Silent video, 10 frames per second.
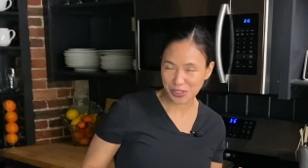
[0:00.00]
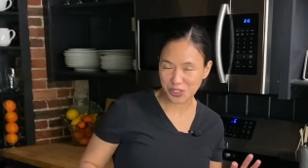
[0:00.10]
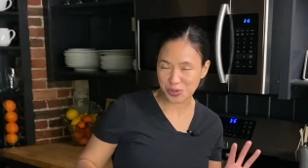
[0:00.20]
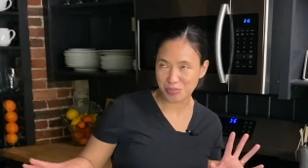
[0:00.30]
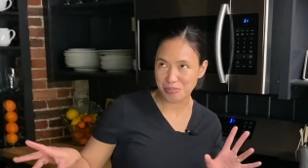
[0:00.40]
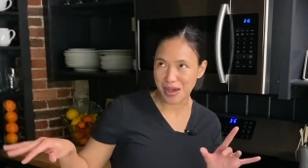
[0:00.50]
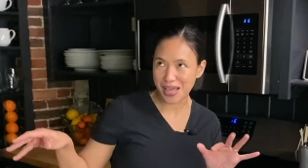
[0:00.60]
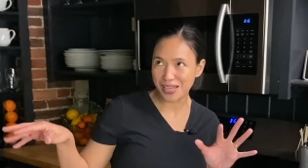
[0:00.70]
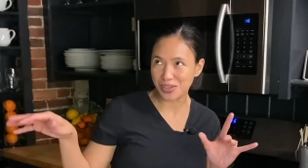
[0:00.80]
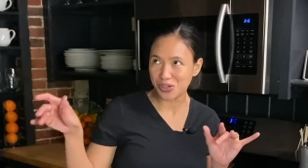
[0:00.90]
to
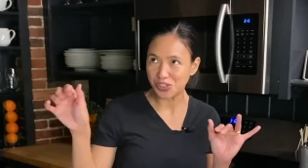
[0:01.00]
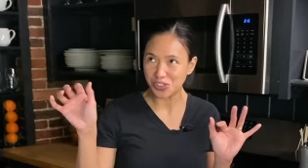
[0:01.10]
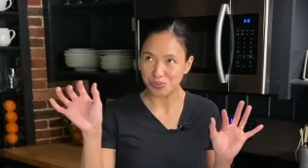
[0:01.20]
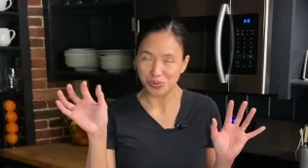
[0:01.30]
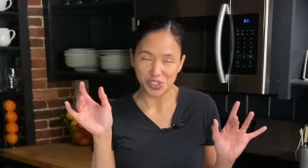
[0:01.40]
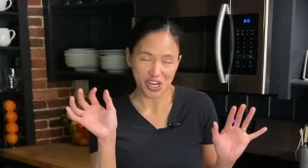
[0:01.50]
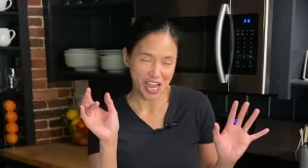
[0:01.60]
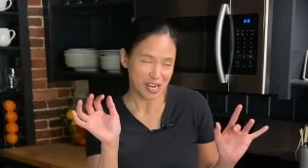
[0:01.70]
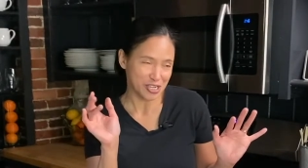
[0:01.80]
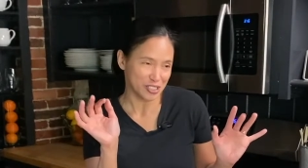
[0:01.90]
my YouTube
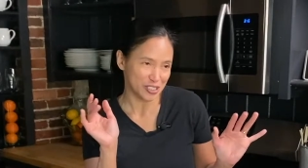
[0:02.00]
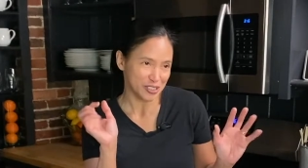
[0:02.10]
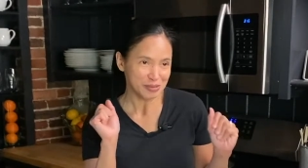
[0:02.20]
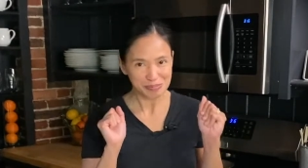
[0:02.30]
channel,